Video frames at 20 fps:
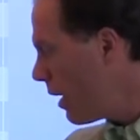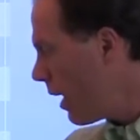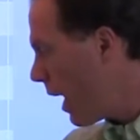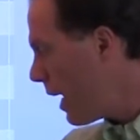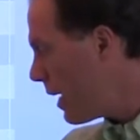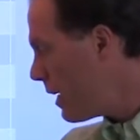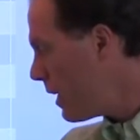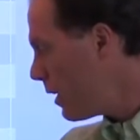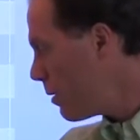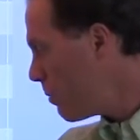
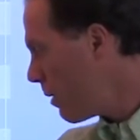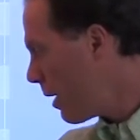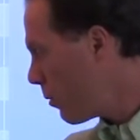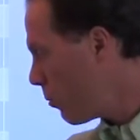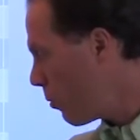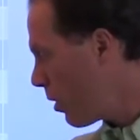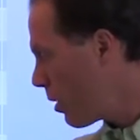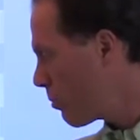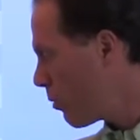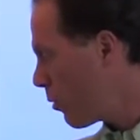I need
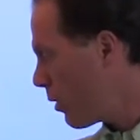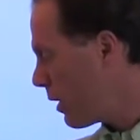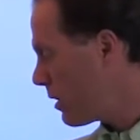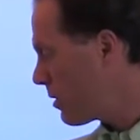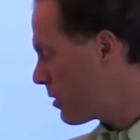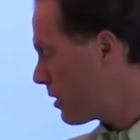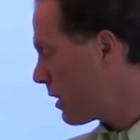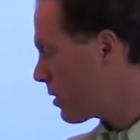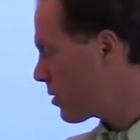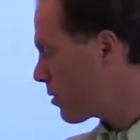about one point
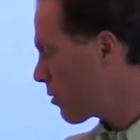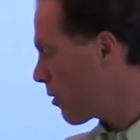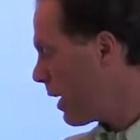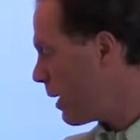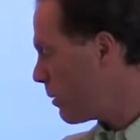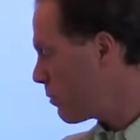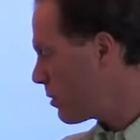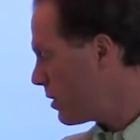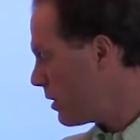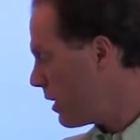six
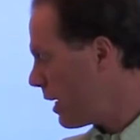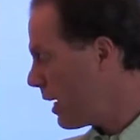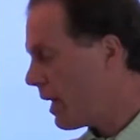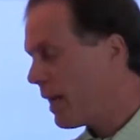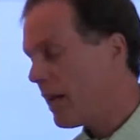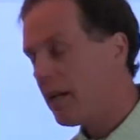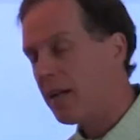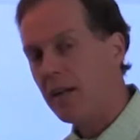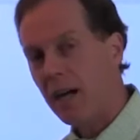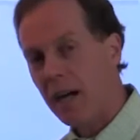grams a
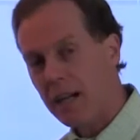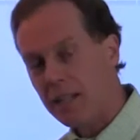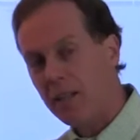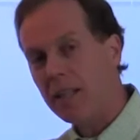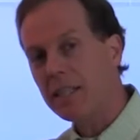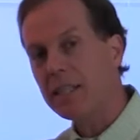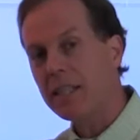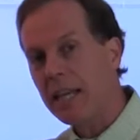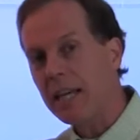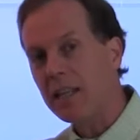day. I
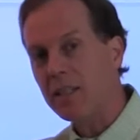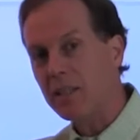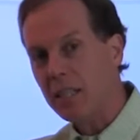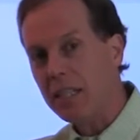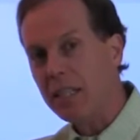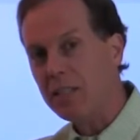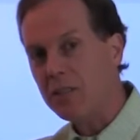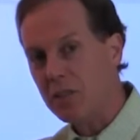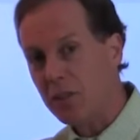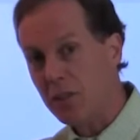like to get at
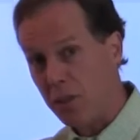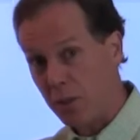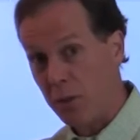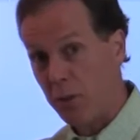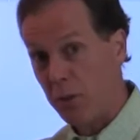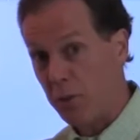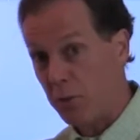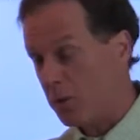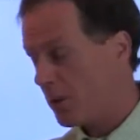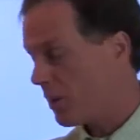least
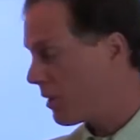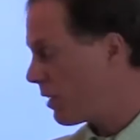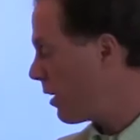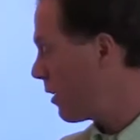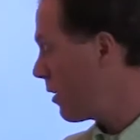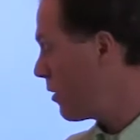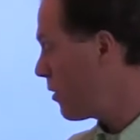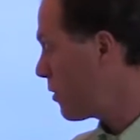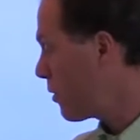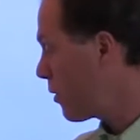two, to
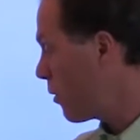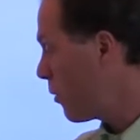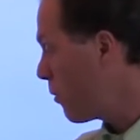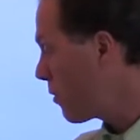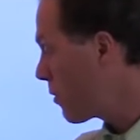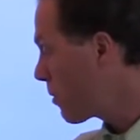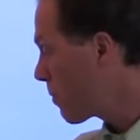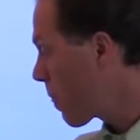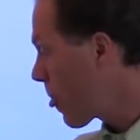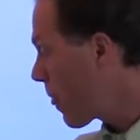tell you the
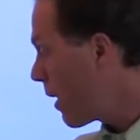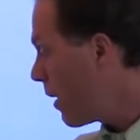truth.